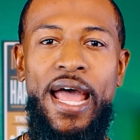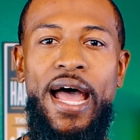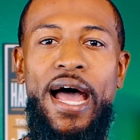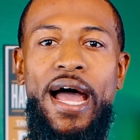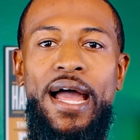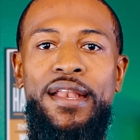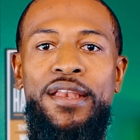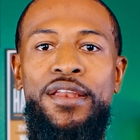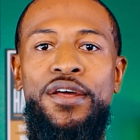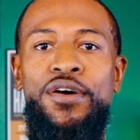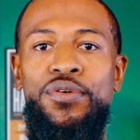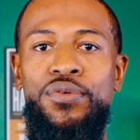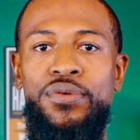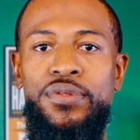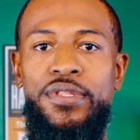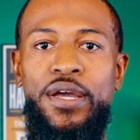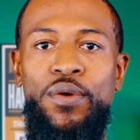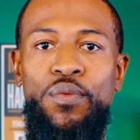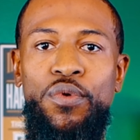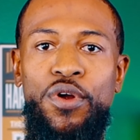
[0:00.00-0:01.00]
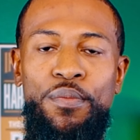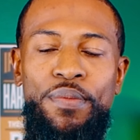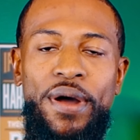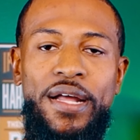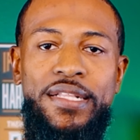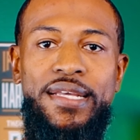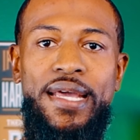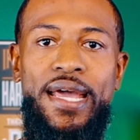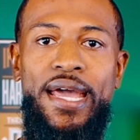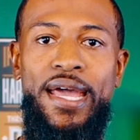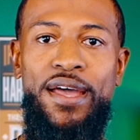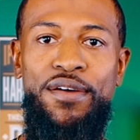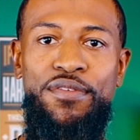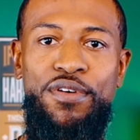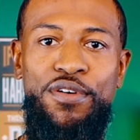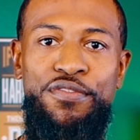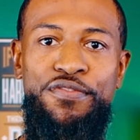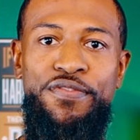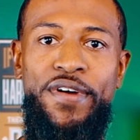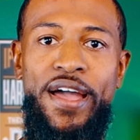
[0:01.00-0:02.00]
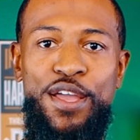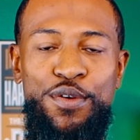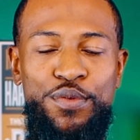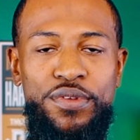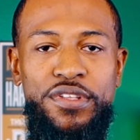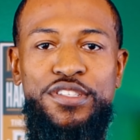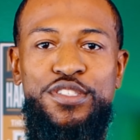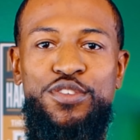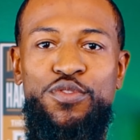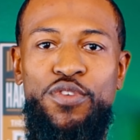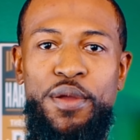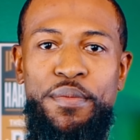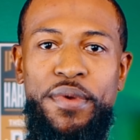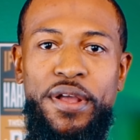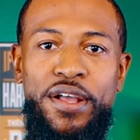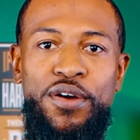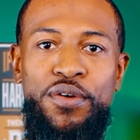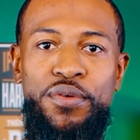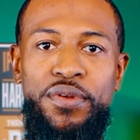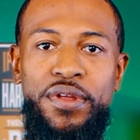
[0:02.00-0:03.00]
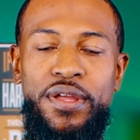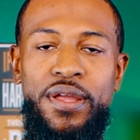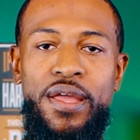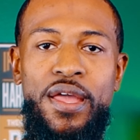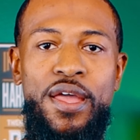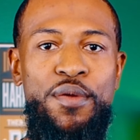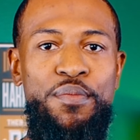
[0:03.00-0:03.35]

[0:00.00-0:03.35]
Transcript: I know that we're about to have a fight with the ceramic coating